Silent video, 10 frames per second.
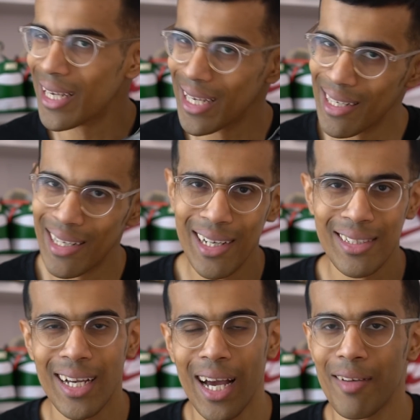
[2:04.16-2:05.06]
it
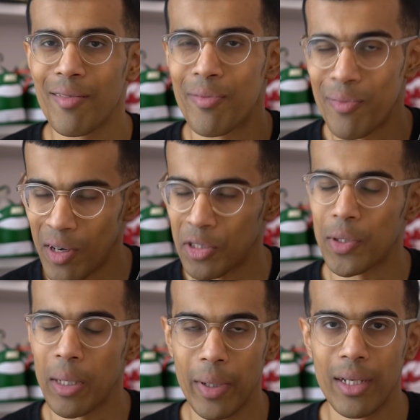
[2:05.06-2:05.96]
does kind of
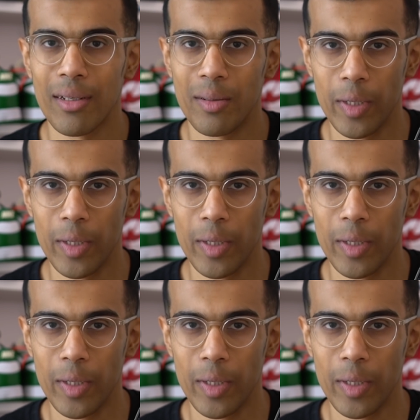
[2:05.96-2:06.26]
frustrate me a little